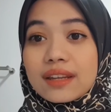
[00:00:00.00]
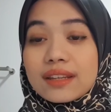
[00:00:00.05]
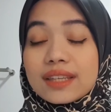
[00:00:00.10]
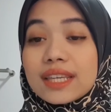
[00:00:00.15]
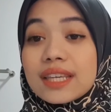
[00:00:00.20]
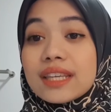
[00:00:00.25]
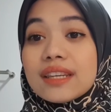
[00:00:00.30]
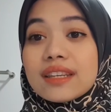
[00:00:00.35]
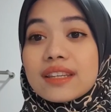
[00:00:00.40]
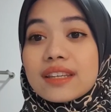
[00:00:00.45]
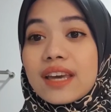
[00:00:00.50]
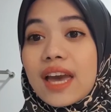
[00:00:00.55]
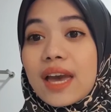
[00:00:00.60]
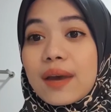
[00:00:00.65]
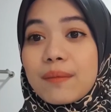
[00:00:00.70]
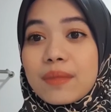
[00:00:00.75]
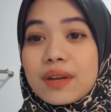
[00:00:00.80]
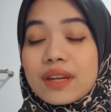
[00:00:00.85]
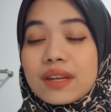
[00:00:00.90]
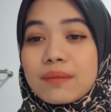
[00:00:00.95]
in the
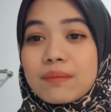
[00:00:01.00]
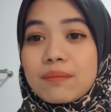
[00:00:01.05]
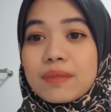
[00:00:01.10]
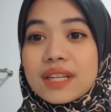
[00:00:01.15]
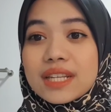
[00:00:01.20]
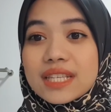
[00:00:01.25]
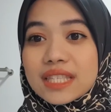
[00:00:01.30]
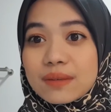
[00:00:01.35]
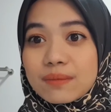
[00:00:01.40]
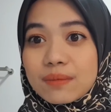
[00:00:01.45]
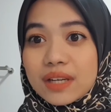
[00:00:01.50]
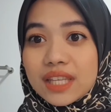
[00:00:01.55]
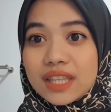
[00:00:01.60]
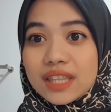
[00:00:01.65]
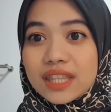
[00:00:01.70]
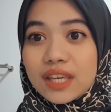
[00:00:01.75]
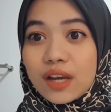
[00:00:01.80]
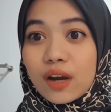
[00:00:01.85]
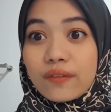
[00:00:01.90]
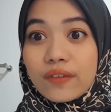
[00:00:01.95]

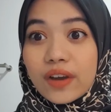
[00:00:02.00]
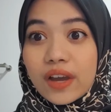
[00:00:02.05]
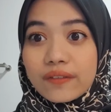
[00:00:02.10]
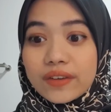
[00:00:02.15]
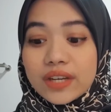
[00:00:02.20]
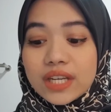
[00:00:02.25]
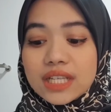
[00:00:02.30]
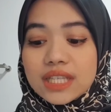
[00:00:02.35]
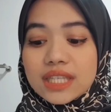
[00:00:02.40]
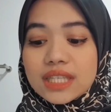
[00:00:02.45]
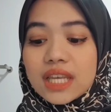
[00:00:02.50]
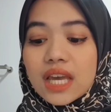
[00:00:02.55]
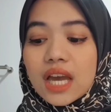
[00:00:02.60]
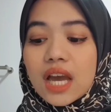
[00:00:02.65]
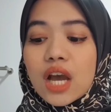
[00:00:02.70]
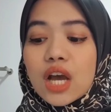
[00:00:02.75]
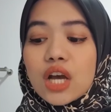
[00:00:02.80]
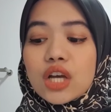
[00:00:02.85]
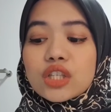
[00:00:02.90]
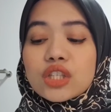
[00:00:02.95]
admissibility of evidence.
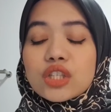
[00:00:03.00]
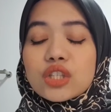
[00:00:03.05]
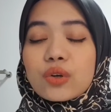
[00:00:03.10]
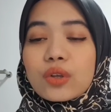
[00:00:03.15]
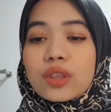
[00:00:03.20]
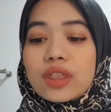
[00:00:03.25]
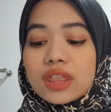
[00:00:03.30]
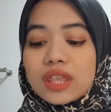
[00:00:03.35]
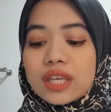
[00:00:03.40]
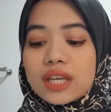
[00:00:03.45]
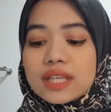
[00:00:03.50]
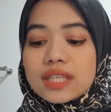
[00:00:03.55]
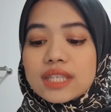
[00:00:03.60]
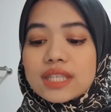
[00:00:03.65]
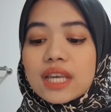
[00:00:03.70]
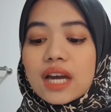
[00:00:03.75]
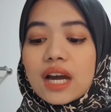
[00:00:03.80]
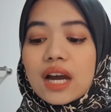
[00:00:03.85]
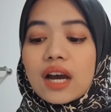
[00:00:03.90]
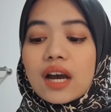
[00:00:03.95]
So
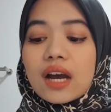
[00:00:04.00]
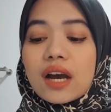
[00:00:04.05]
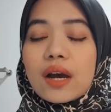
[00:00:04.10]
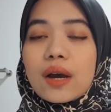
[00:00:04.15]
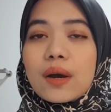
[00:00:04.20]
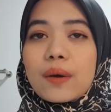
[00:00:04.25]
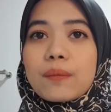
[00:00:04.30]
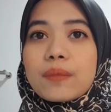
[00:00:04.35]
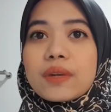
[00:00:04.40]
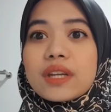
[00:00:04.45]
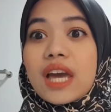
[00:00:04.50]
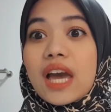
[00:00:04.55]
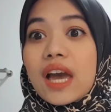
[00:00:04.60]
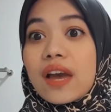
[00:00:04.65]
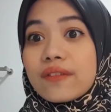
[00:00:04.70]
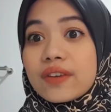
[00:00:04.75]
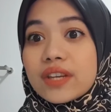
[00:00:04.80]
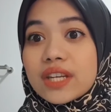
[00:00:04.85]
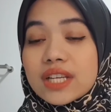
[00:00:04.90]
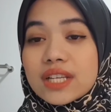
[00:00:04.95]
thus, the
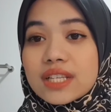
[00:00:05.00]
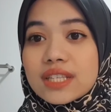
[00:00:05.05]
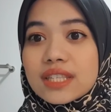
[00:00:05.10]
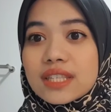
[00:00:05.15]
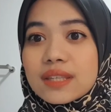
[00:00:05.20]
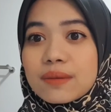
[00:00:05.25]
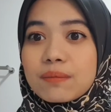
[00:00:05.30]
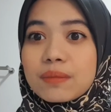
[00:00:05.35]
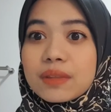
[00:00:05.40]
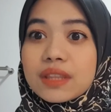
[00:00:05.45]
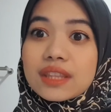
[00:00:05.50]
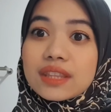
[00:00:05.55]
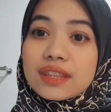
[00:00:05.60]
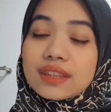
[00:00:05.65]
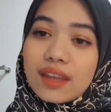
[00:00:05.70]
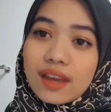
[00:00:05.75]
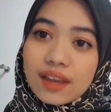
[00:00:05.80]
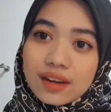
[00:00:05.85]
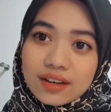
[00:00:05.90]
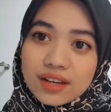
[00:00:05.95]
evidence
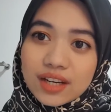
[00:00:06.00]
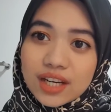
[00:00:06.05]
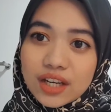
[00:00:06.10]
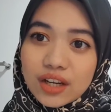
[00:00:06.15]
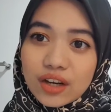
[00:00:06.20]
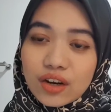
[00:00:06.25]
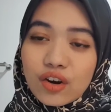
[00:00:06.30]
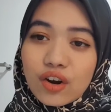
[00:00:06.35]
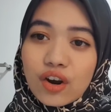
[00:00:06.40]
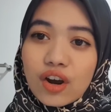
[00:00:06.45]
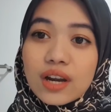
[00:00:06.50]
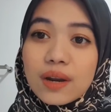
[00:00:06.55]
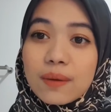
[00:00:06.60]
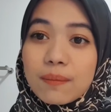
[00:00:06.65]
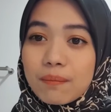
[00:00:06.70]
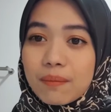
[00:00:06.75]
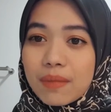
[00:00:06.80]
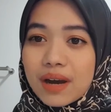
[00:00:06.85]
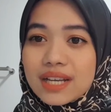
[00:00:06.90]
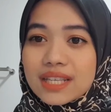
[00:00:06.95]
tendered in the court
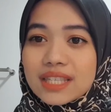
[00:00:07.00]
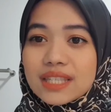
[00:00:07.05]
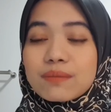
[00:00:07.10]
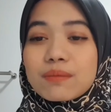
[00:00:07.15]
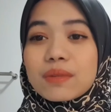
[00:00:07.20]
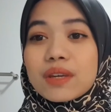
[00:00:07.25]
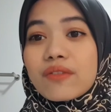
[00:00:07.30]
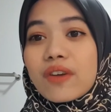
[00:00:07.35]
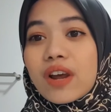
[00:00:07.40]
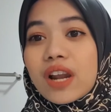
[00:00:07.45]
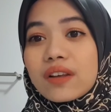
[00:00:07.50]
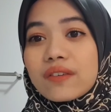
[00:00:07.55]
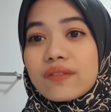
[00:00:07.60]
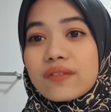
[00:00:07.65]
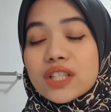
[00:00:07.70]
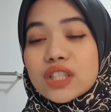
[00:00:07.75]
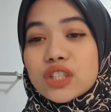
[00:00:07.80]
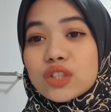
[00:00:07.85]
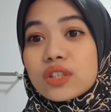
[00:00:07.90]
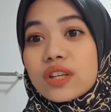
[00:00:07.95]
must be
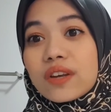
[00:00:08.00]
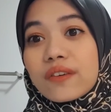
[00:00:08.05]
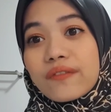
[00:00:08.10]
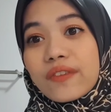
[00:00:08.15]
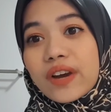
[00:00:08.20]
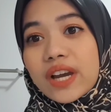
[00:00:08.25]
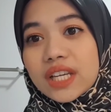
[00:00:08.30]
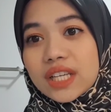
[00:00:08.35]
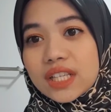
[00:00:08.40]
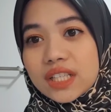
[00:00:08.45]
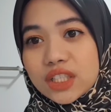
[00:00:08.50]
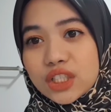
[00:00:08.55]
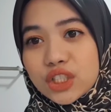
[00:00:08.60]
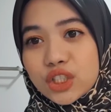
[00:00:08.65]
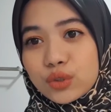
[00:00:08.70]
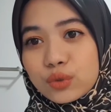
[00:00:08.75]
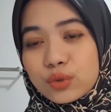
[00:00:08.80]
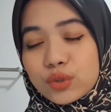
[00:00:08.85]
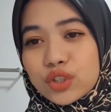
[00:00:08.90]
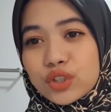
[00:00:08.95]
relevant to the fact in
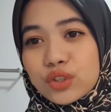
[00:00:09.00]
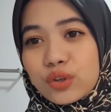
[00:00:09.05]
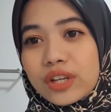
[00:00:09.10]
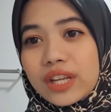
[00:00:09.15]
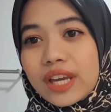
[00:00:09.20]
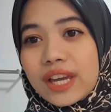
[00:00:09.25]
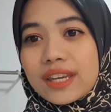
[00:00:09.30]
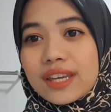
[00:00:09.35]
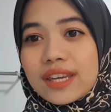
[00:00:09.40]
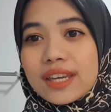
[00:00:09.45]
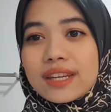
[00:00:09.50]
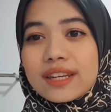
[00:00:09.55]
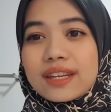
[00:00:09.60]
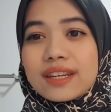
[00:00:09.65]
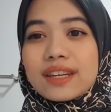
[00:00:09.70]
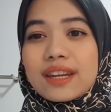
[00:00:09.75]
issue, so that it